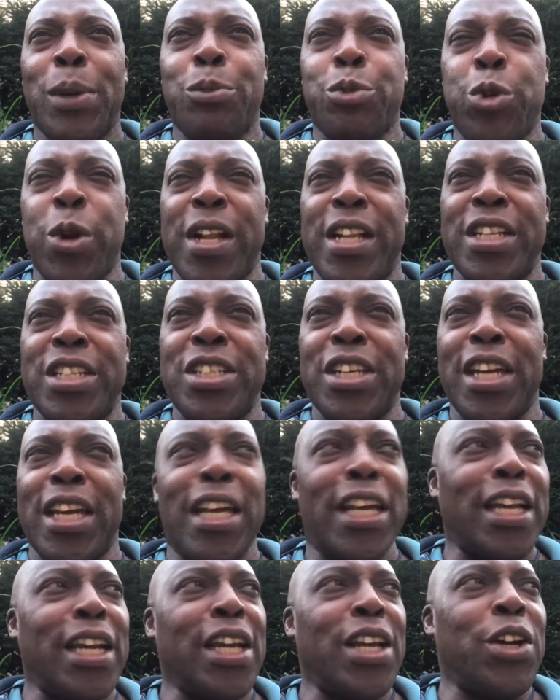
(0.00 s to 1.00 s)

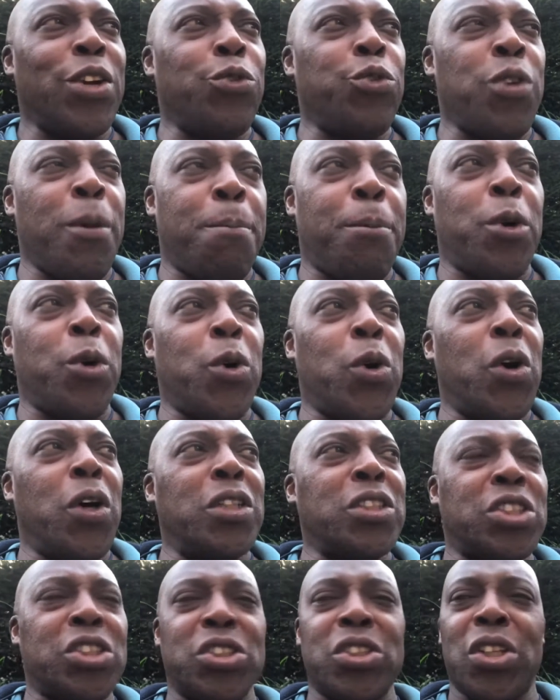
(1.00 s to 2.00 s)
printing
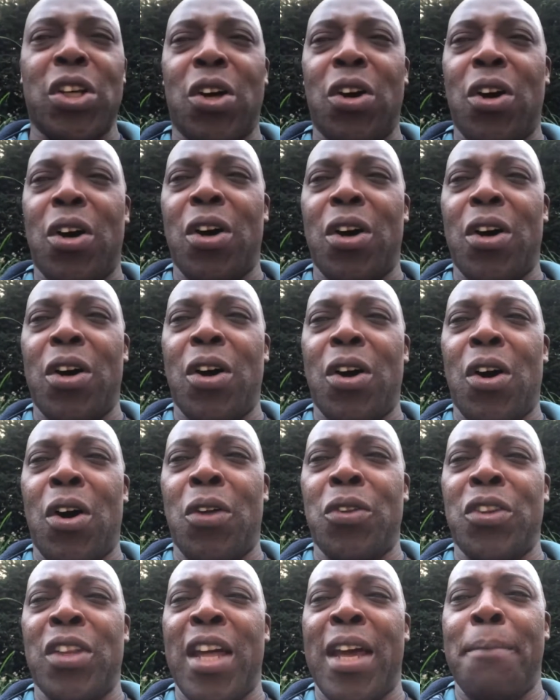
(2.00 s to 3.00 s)
reports
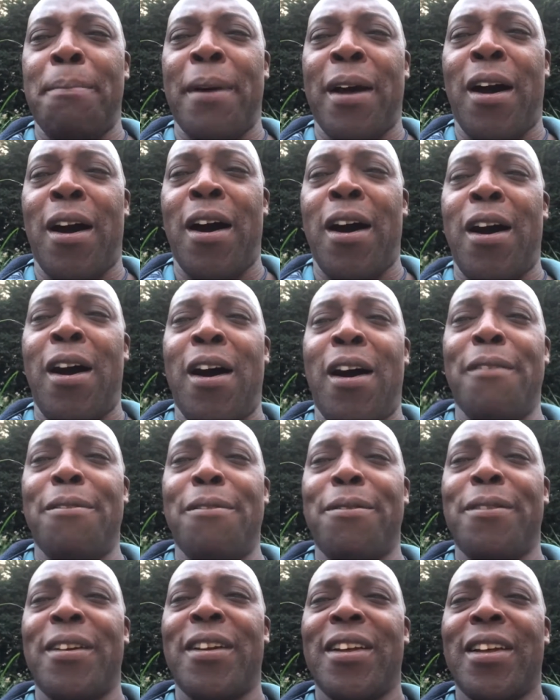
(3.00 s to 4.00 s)
on their behalf.
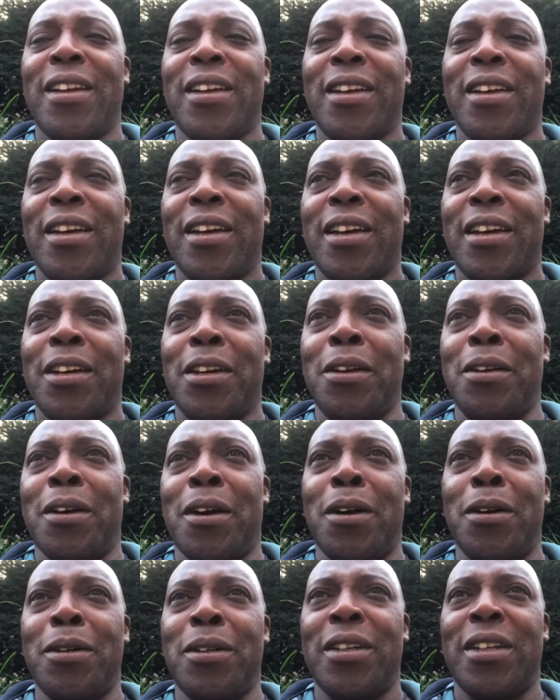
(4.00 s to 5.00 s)
You
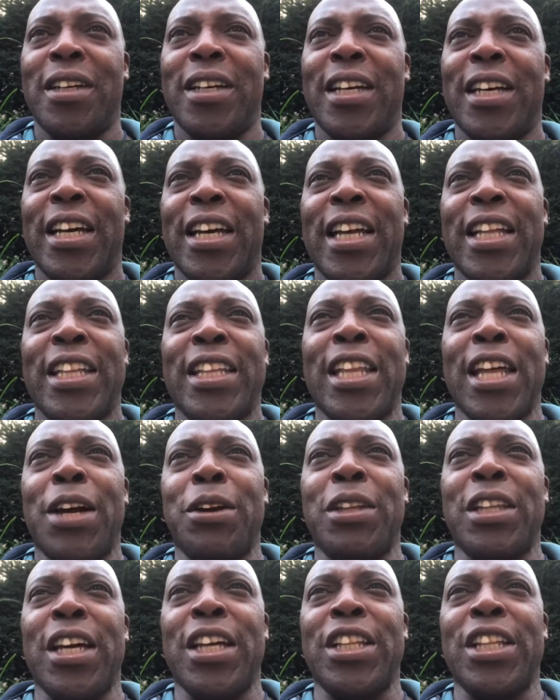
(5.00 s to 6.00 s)
know,
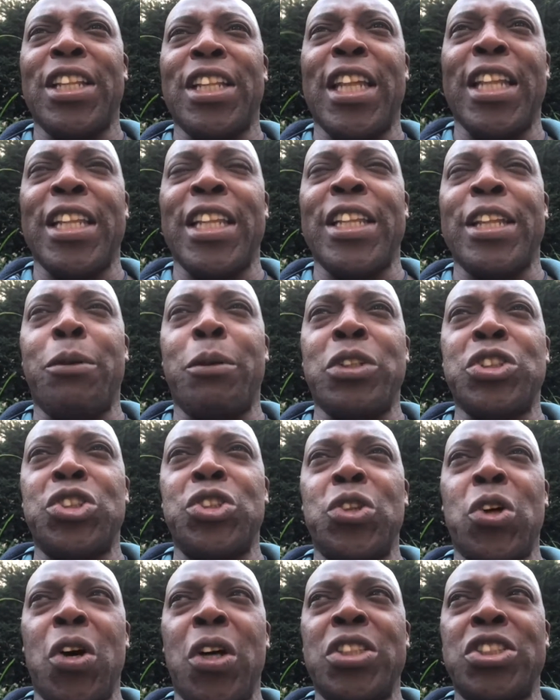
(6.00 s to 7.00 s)
there was
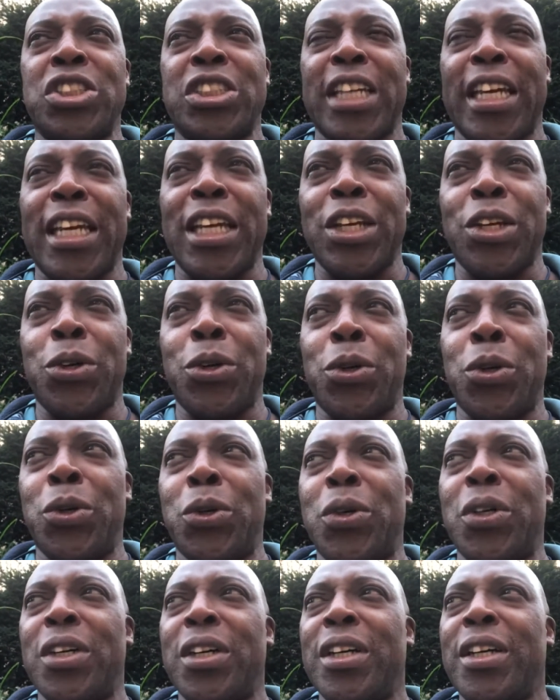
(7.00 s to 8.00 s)
not a single
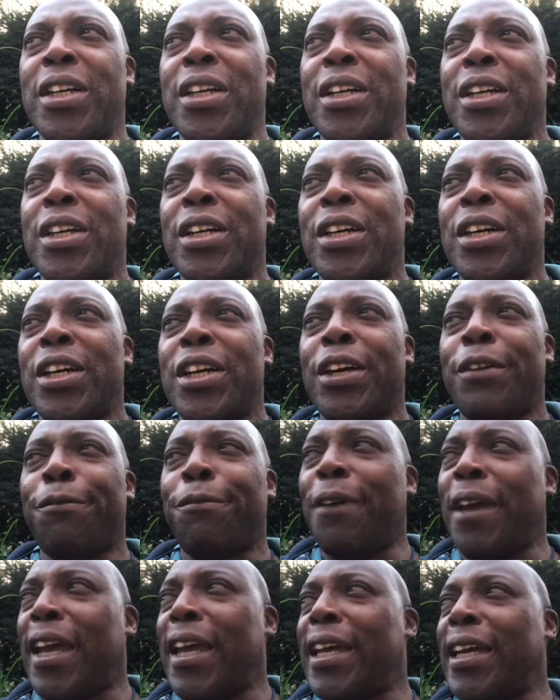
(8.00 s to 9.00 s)

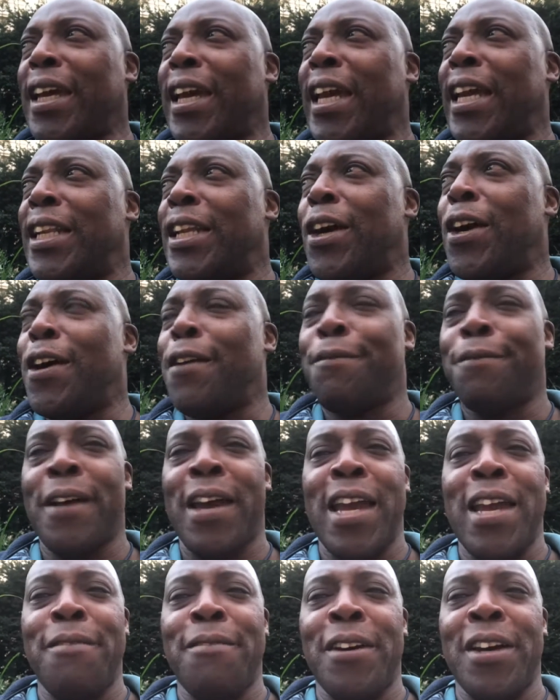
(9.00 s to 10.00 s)
thing in her
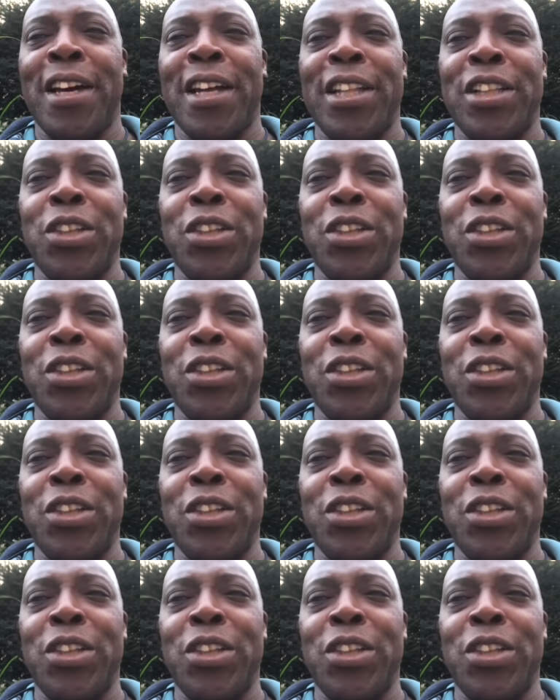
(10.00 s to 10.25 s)
favour.